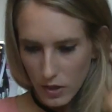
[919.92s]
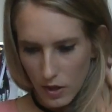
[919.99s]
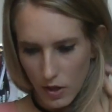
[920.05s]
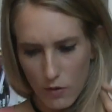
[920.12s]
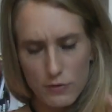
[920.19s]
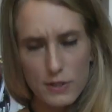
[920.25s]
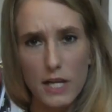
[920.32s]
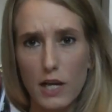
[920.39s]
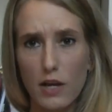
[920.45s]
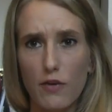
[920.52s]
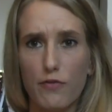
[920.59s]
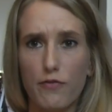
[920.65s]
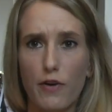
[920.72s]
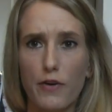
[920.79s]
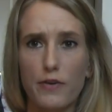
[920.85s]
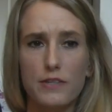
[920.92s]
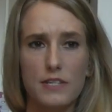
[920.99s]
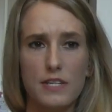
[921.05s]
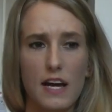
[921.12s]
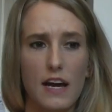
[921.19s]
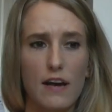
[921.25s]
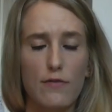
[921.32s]
Obviously a lot of
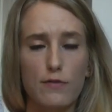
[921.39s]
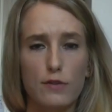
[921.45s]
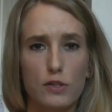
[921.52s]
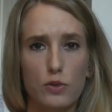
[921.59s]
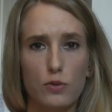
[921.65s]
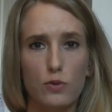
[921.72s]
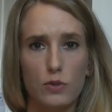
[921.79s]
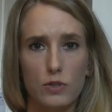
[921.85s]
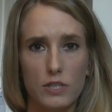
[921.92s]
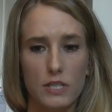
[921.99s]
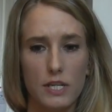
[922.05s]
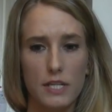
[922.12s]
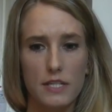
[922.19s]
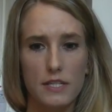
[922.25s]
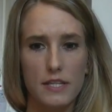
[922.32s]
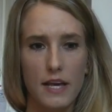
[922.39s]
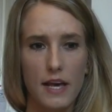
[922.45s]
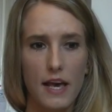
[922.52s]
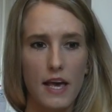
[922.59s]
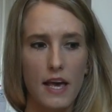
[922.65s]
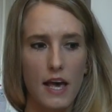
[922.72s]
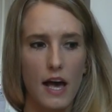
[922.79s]
phones have torches
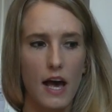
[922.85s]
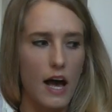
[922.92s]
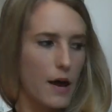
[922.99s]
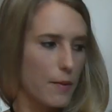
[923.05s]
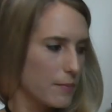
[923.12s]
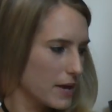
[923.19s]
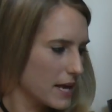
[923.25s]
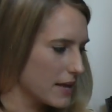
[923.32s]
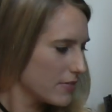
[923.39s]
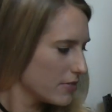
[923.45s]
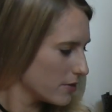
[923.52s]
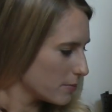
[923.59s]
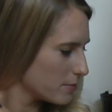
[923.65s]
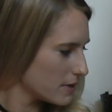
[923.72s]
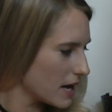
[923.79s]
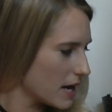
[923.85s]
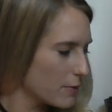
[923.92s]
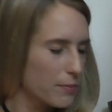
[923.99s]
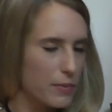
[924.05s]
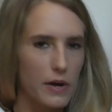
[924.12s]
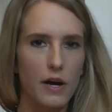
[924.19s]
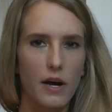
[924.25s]
in them
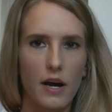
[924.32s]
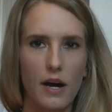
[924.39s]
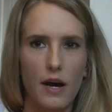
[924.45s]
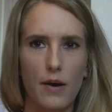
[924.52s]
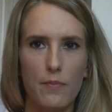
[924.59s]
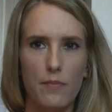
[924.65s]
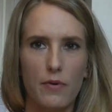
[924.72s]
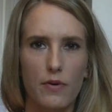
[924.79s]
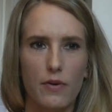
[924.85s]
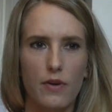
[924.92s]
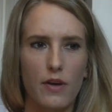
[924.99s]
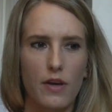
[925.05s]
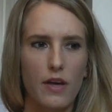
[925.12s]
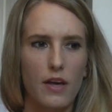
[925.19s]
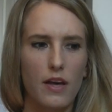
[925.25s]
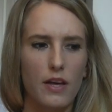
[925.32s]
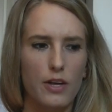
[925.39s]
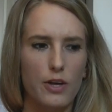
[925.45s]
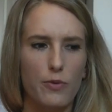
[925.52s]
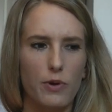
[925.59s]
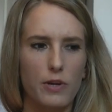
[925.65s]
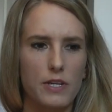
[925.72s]
now, but
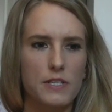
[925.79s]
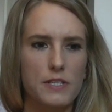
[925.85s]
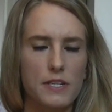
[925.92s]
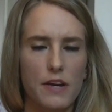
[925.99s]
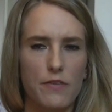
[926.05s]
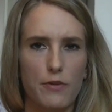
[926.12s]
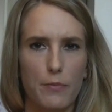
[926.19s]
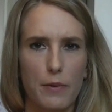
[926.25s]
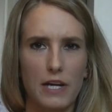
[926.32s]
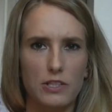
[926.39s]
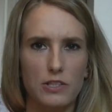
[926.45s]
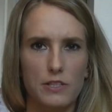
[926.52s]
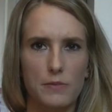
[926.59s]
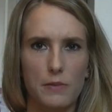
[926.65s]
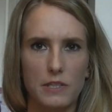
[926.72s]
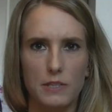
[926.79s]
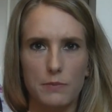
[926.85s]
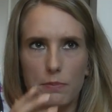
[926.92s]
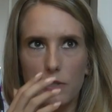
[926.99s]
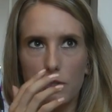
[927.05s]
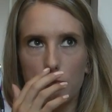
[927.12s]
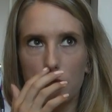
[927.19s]
you want to conserve your battery as much as
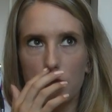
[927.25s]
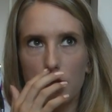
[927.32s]
possible.